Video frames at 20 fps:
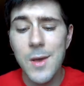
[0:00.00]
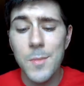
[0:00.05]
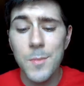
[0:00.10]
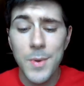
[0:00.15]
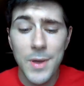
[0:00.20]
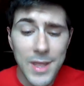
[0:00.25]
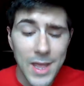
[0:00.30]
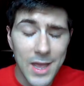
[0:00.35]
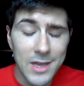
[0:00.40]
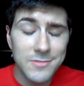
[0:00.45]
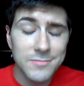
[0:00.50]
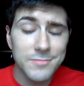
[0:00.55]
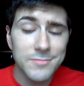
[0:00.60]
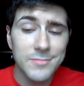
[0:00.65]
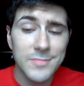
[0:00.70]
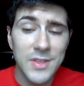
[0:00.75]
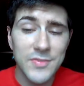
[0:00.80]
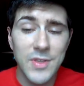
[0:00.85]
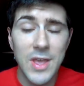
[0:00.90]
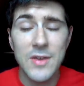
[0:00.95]
But yeah,
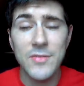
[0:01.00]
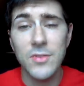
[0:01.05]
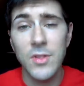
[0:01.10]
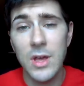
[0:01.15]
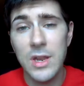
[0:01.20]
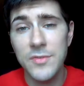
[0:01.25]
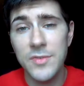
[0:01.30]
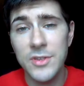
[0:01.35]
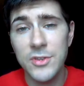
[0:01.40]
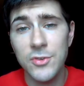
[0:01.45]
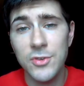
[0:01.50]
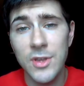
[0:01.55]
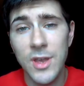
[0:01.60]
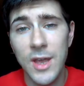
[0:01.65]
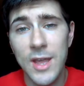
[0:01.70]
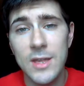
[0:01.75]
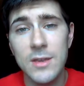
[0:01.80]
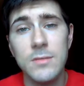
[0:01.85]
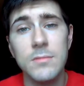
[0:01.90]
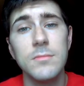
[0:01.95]
if you have a lot of it in your
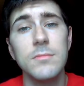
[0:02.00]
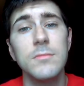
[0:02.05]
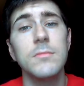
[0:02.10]
diet,